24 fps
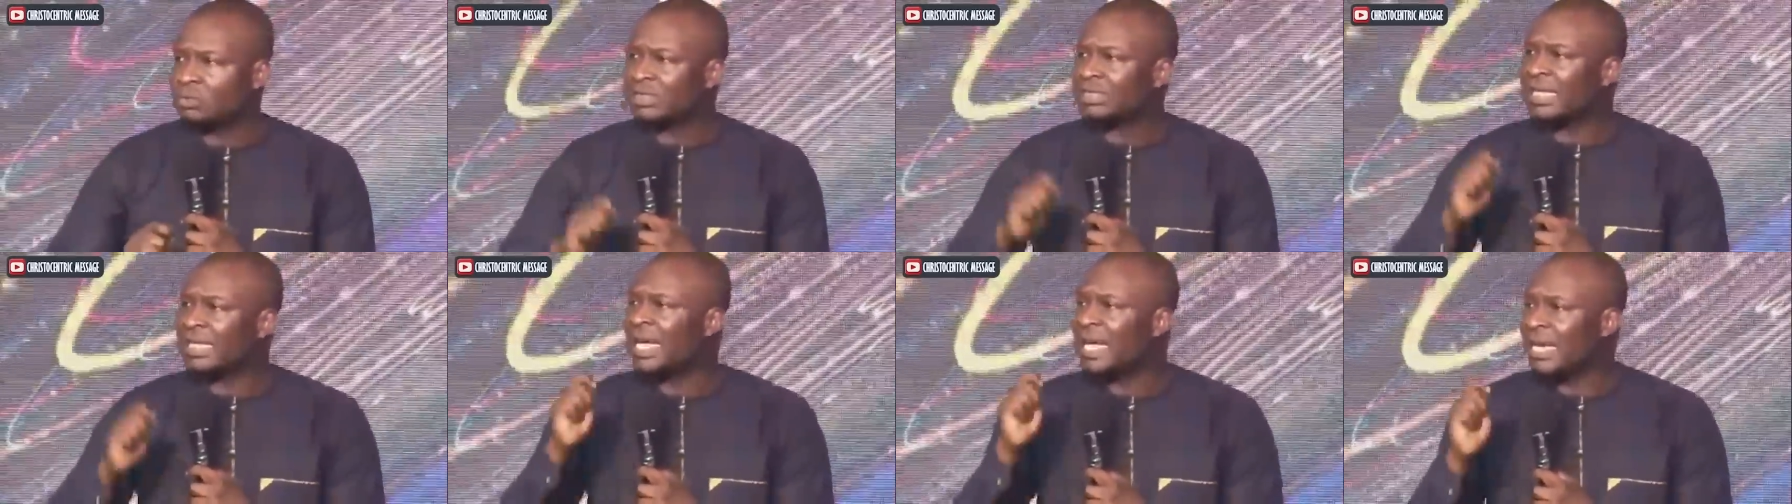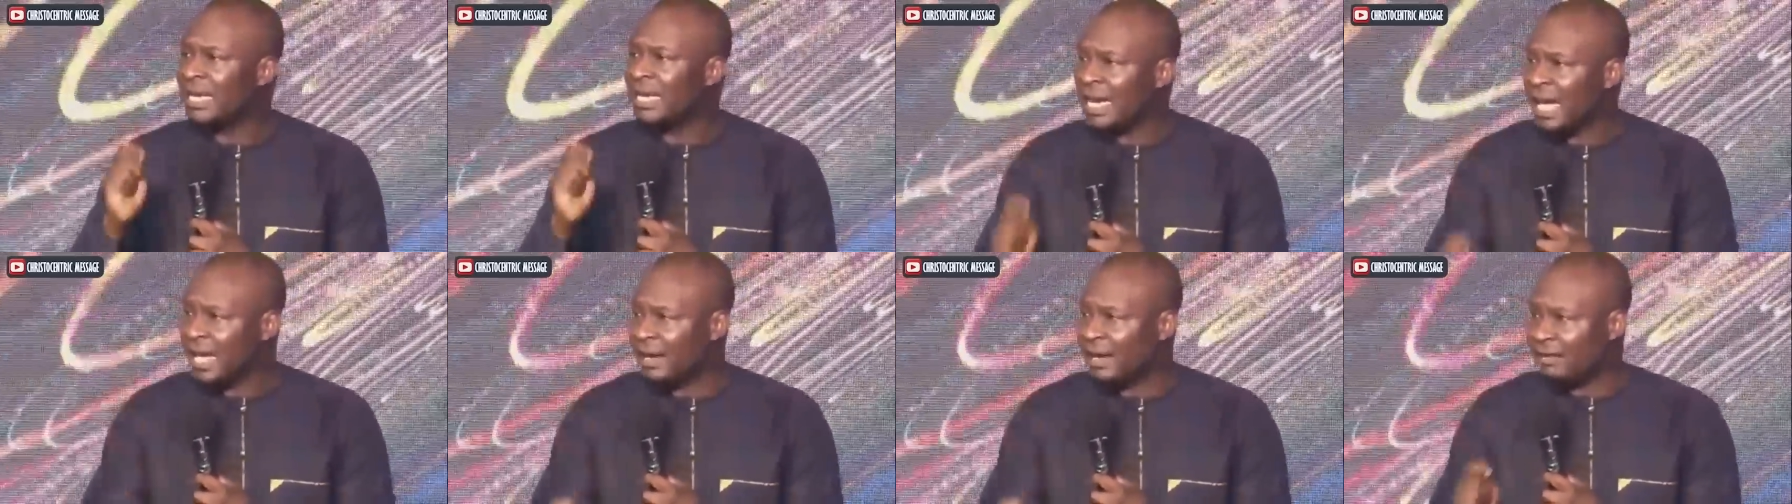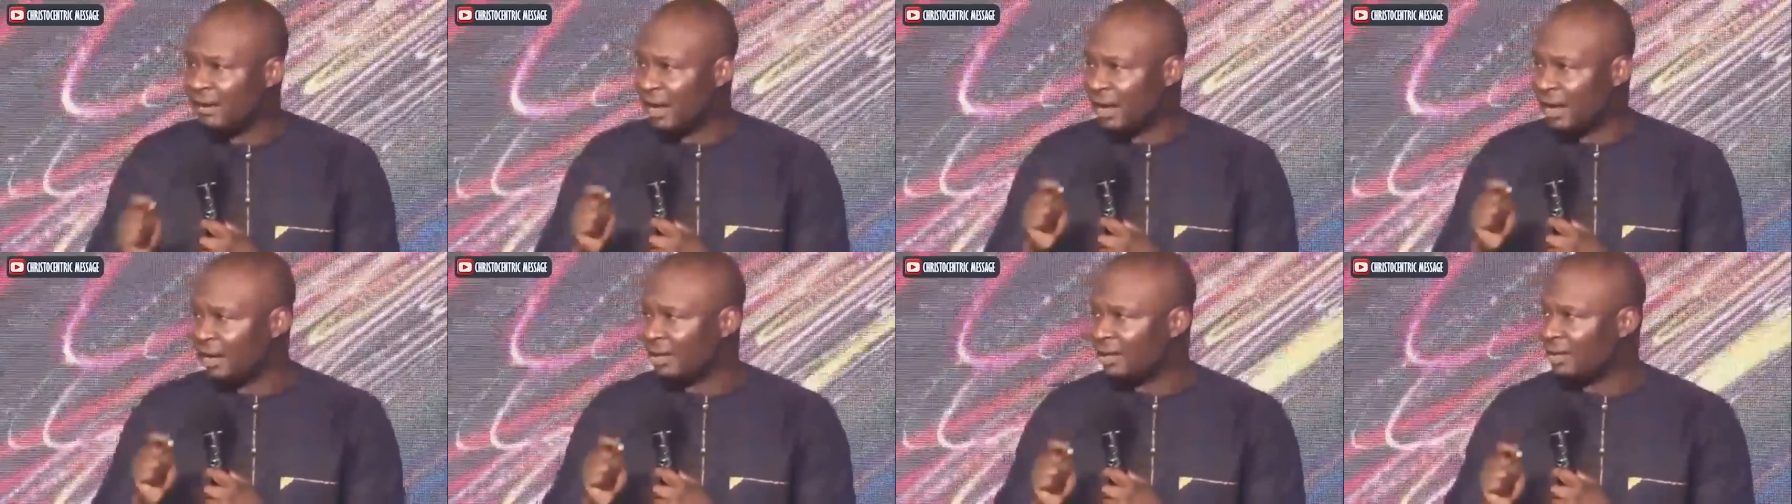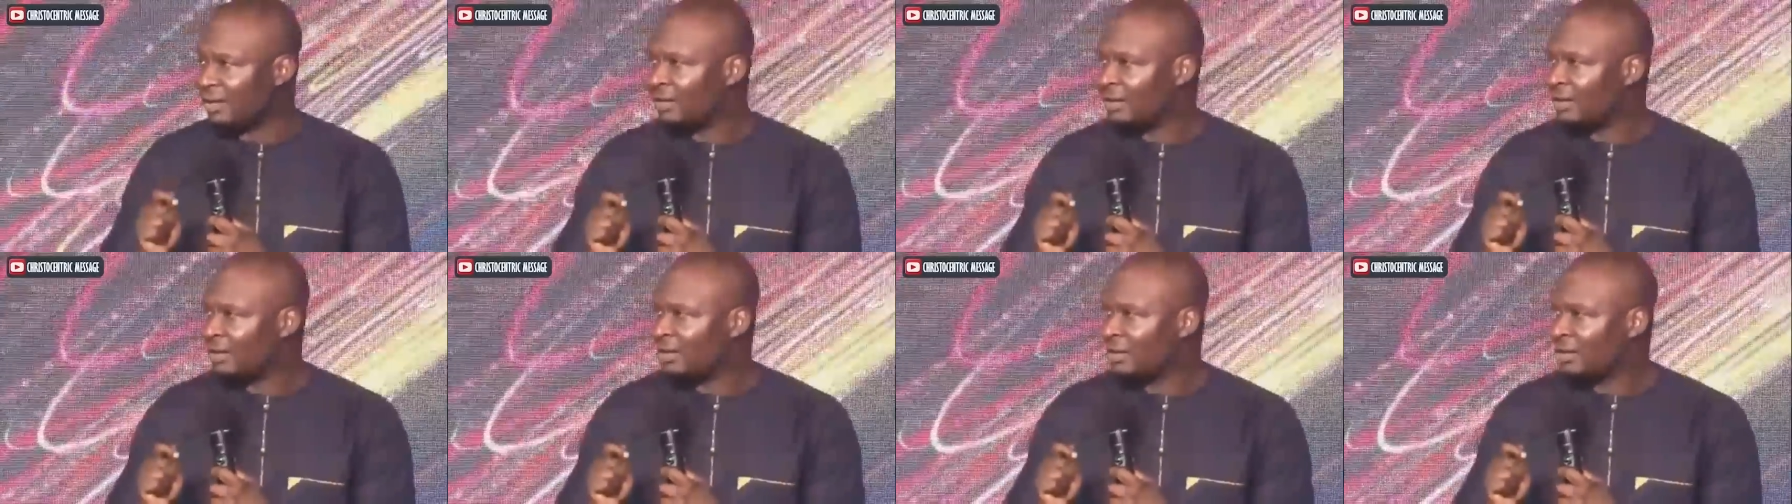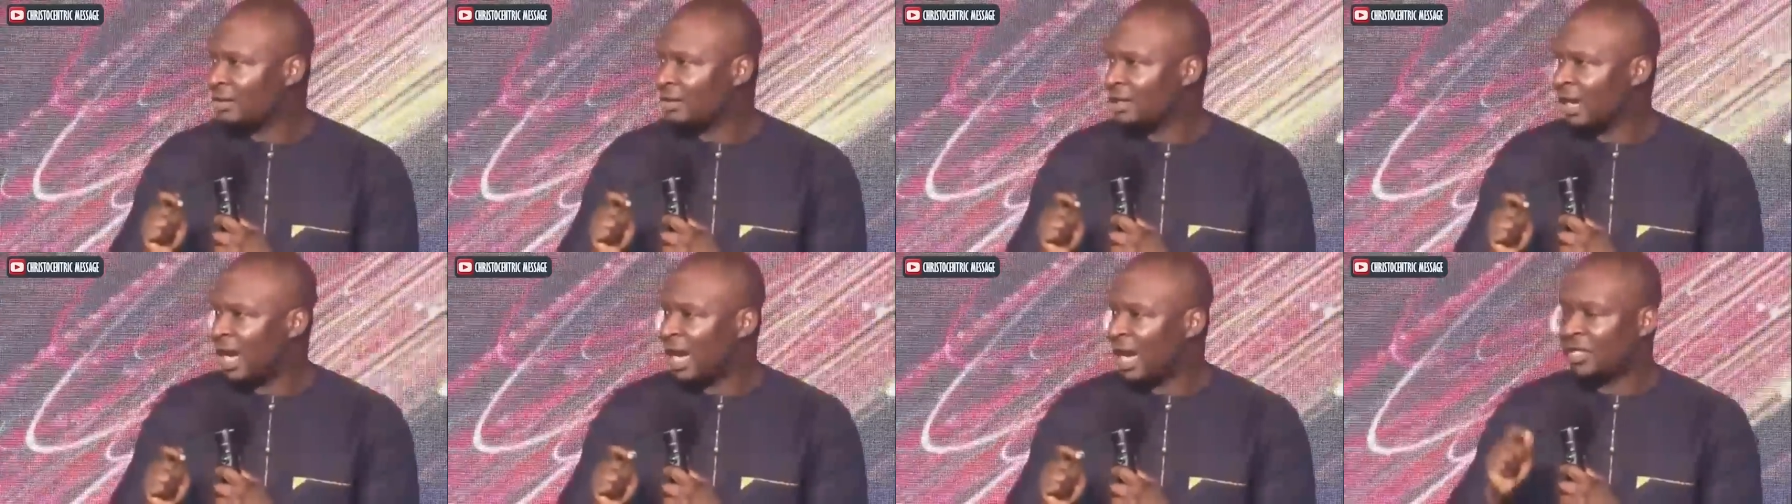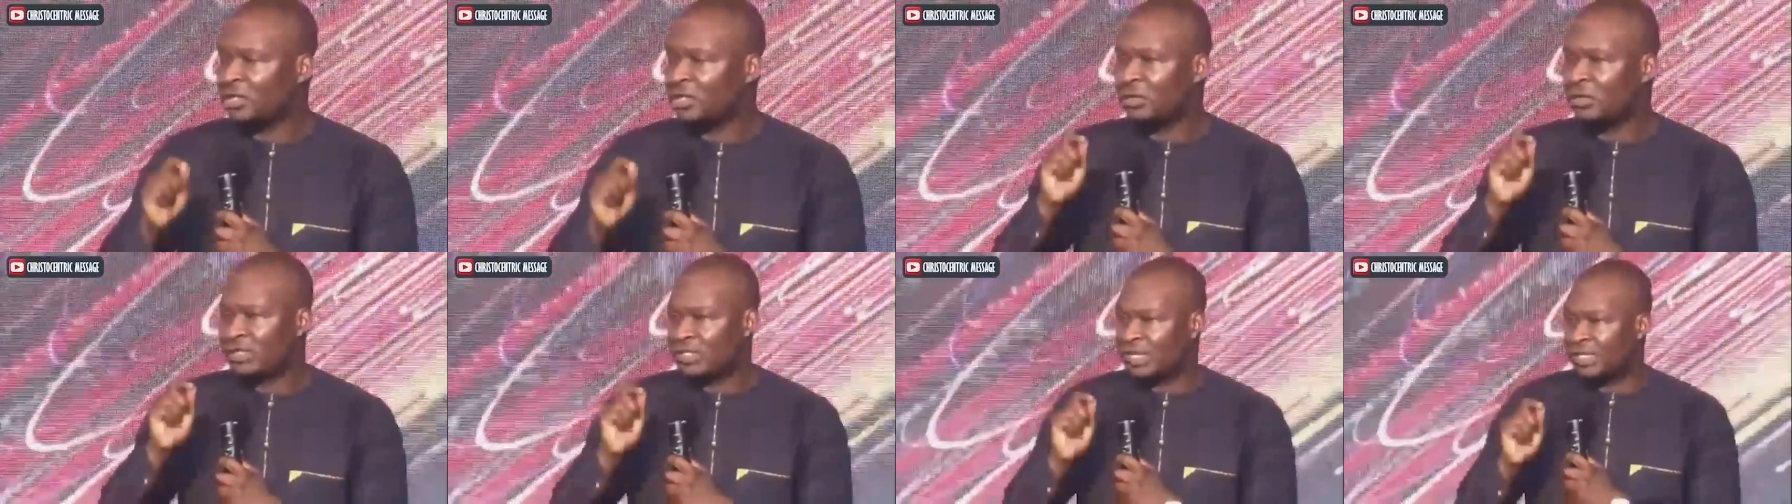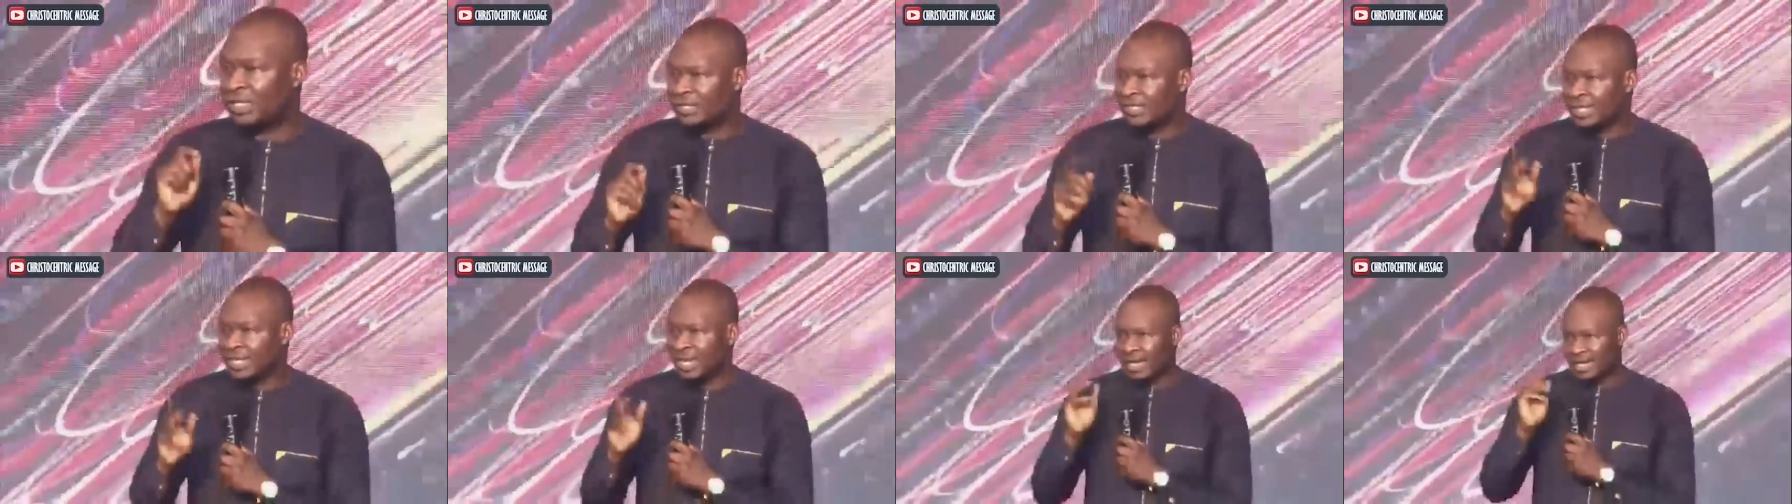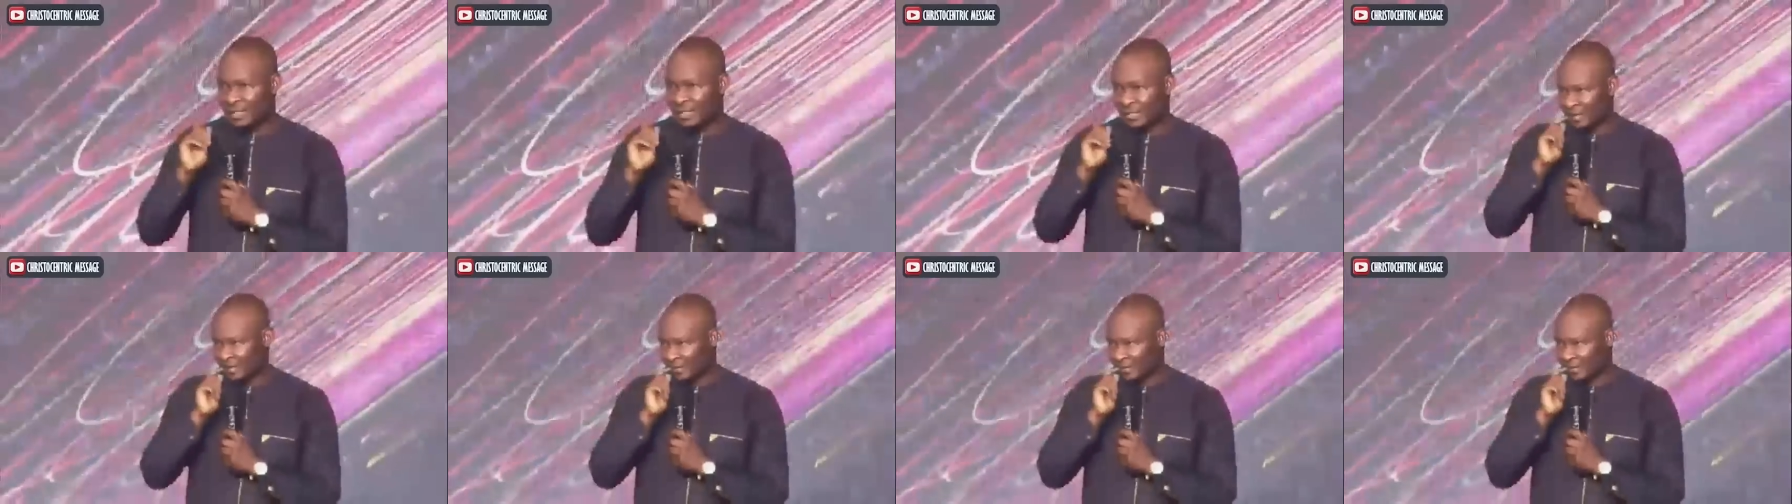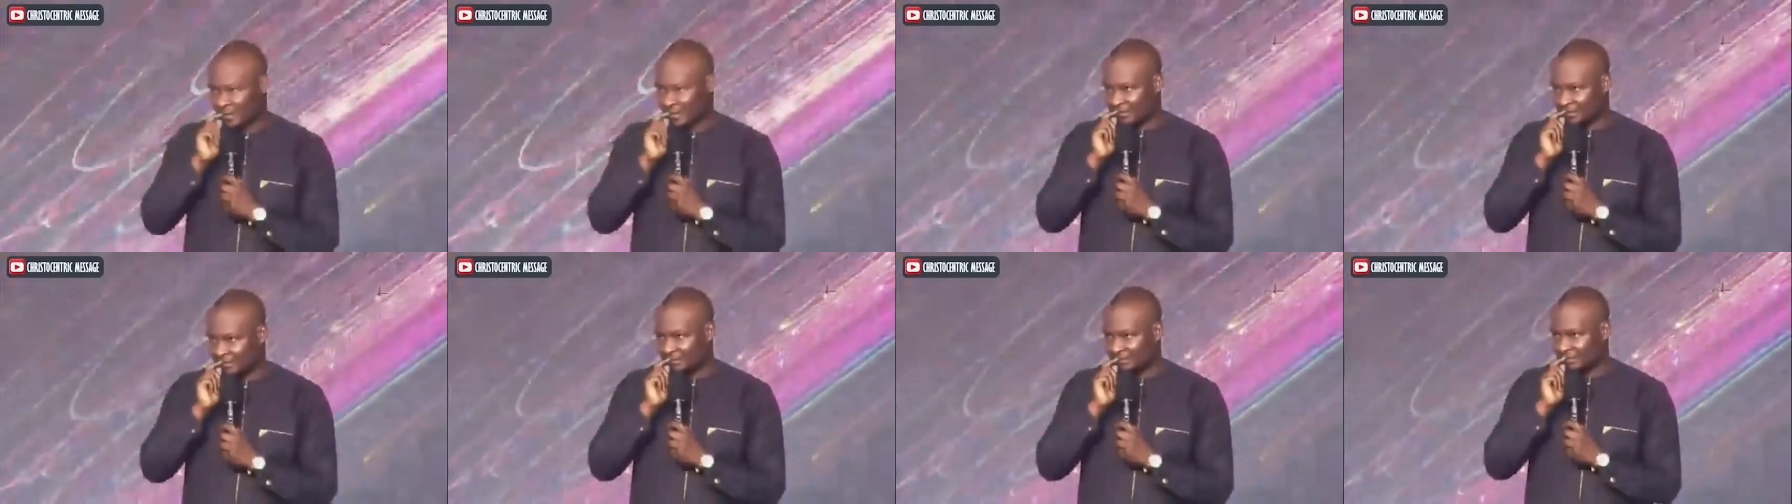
10 naira and you say thanks,